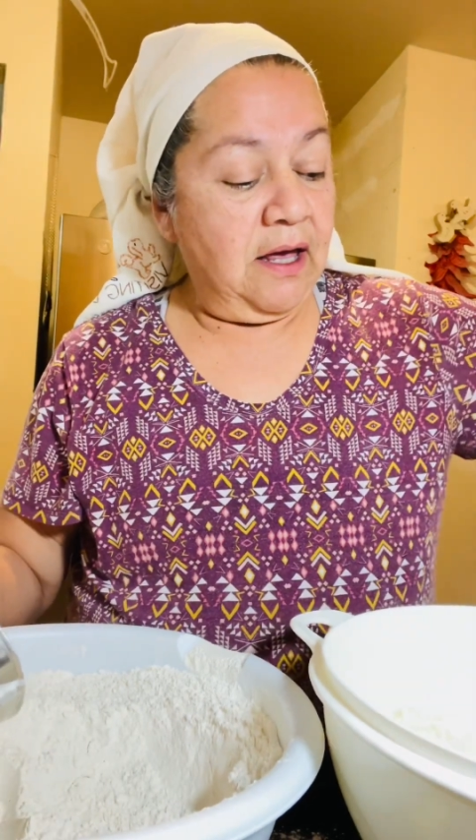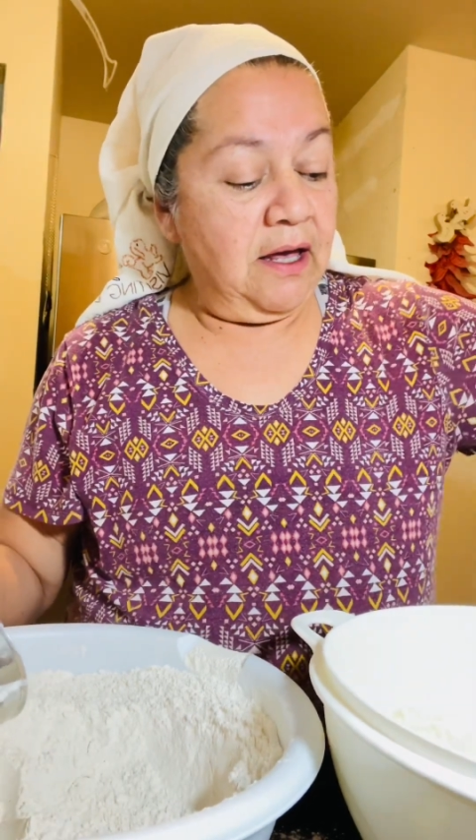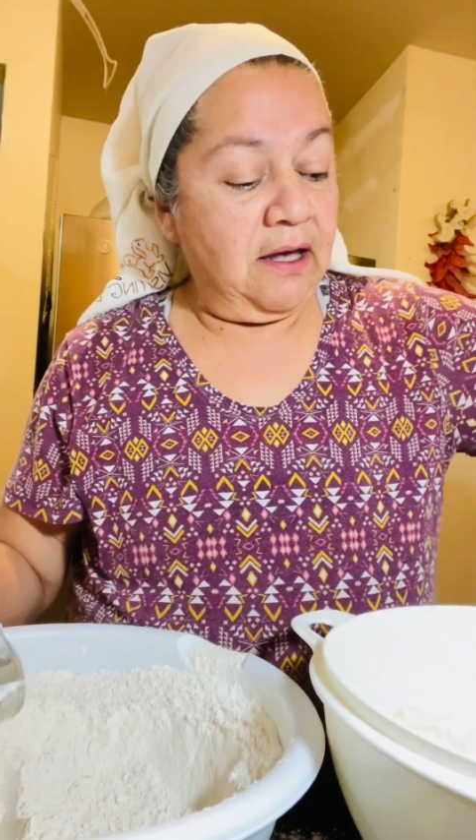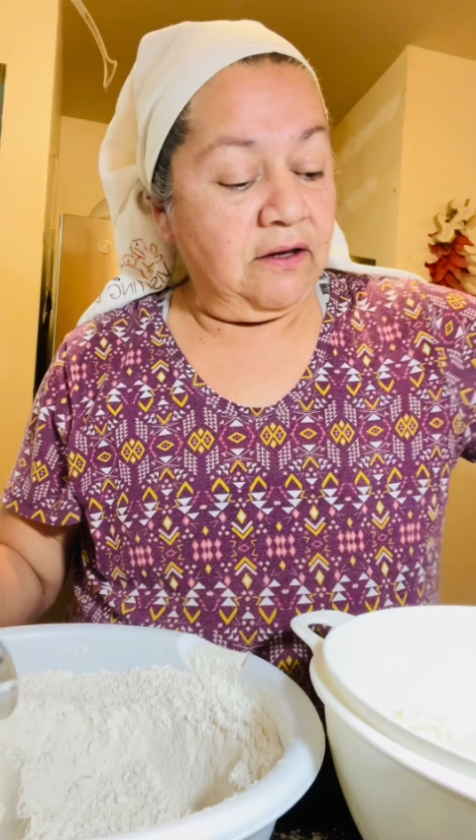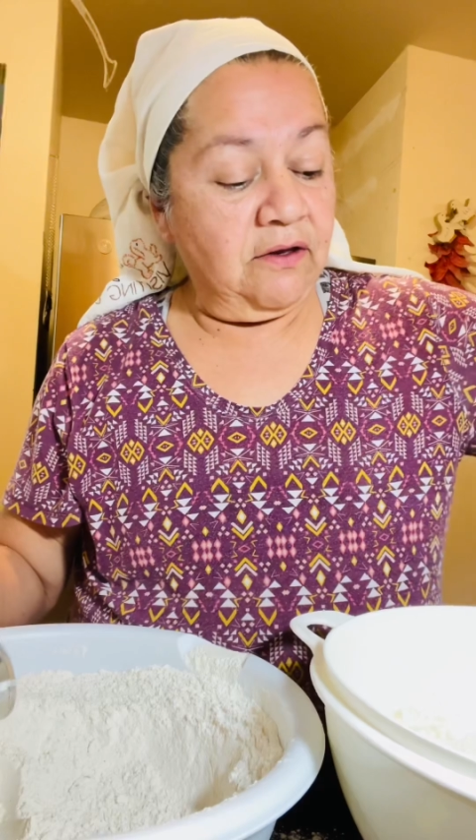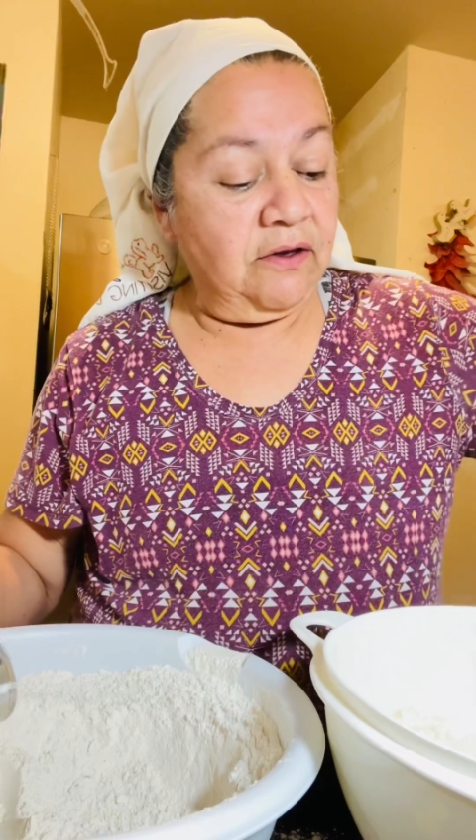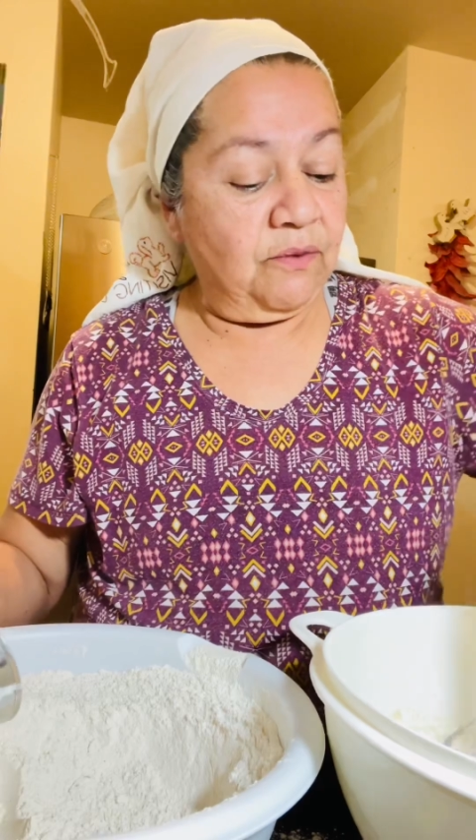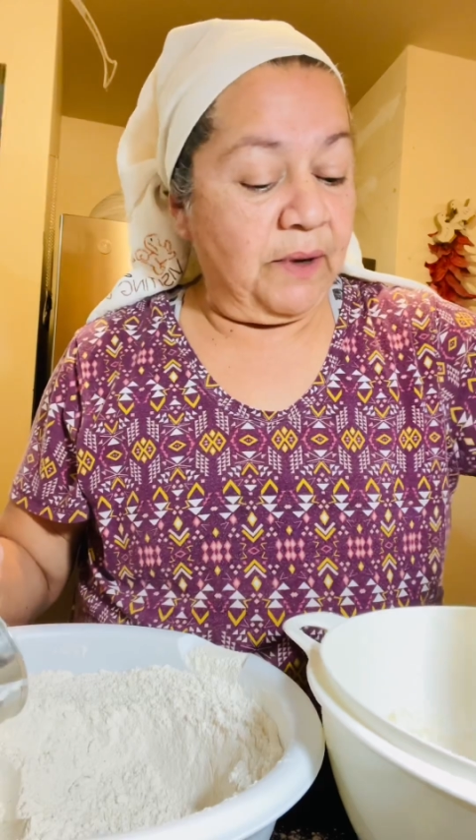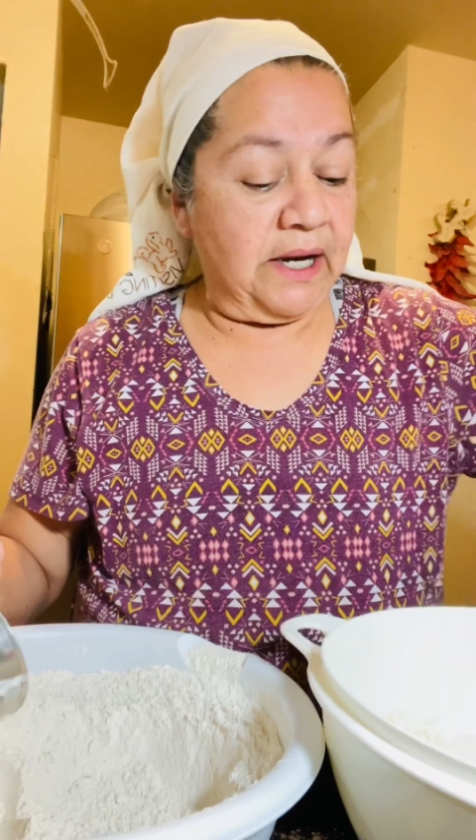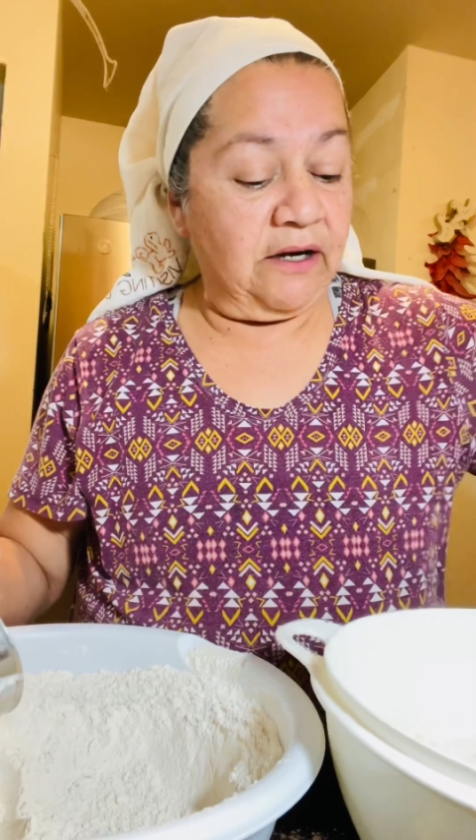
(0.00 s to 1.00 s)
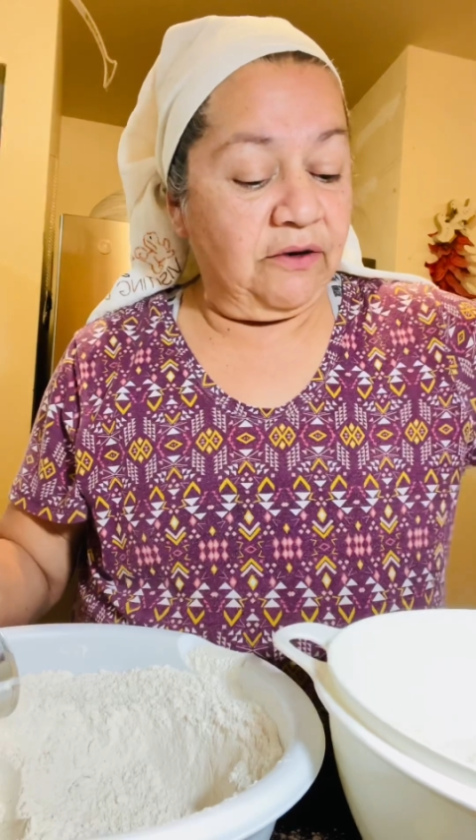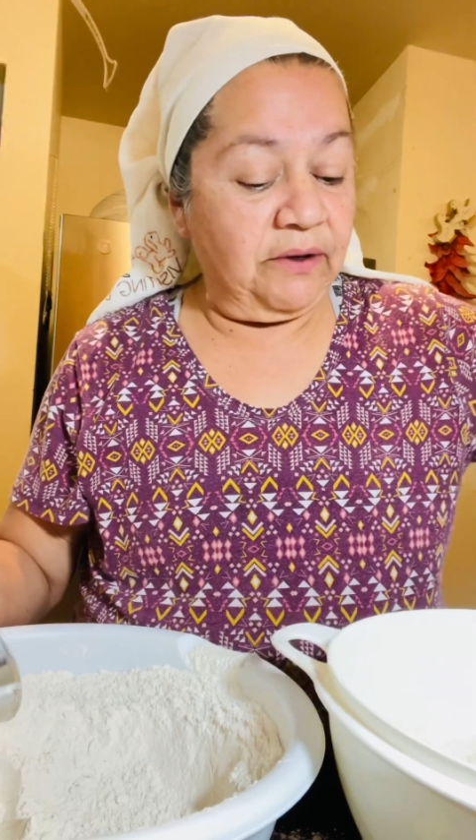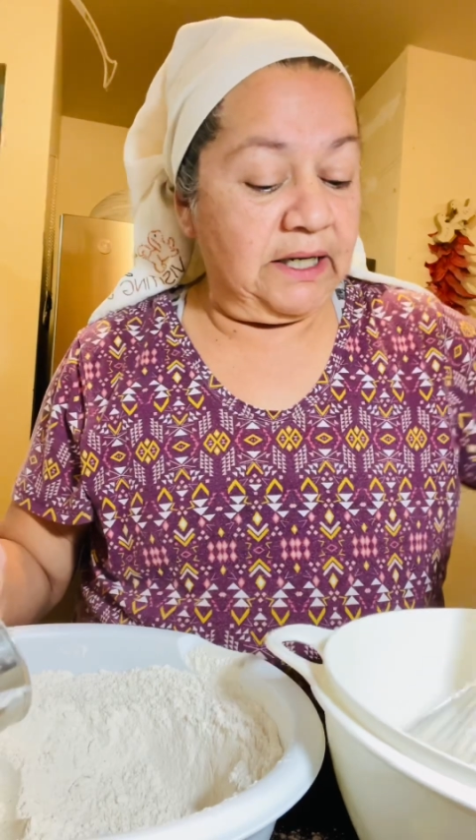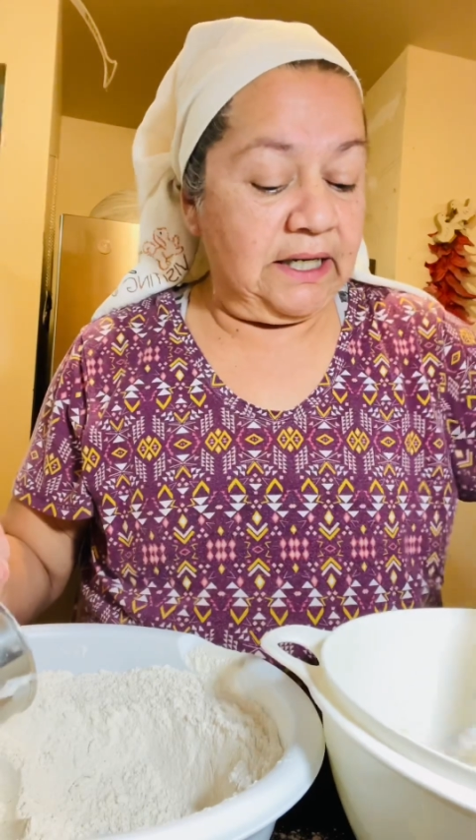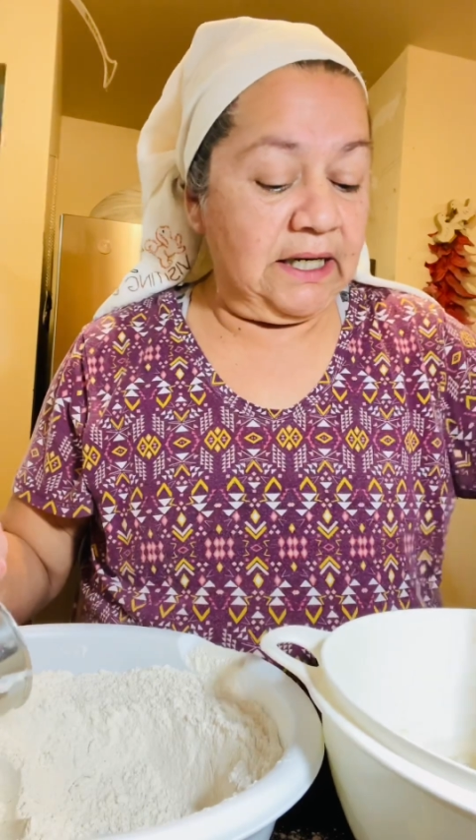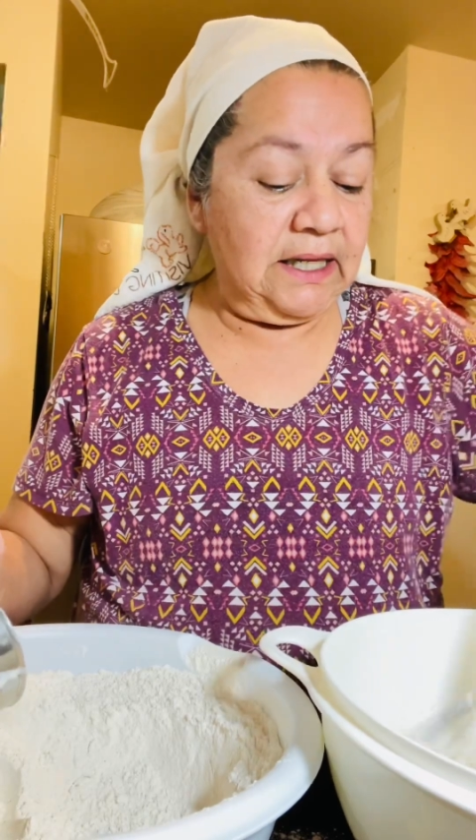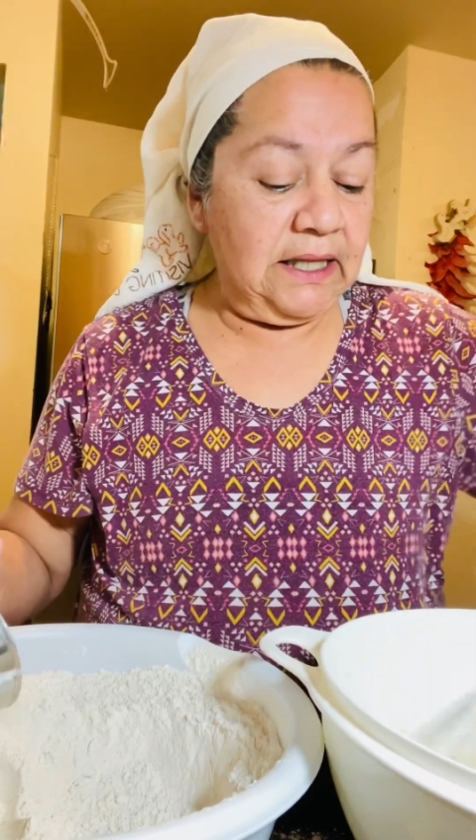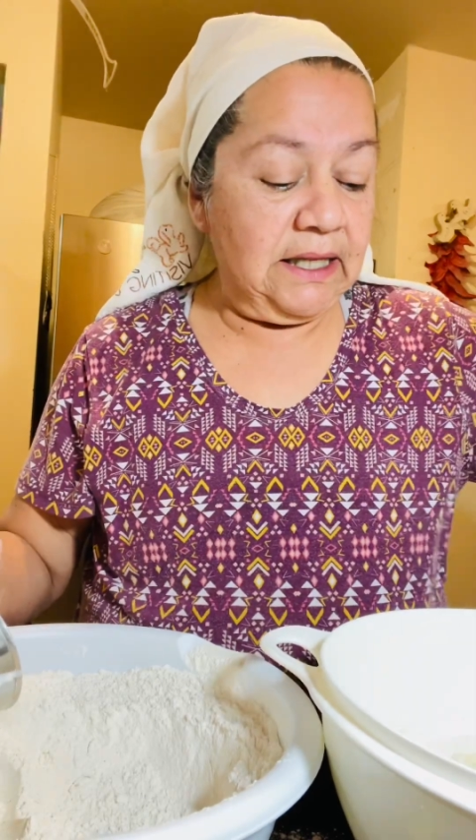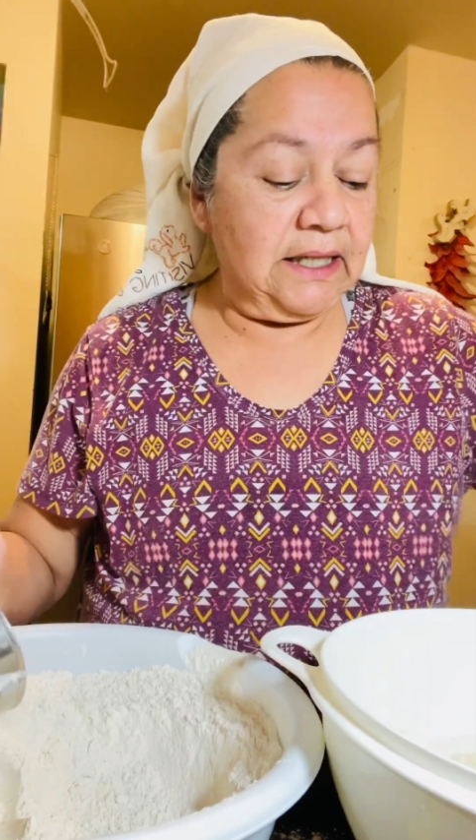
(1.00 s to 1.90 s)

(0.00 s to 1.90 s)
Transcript: into the wet ingredients.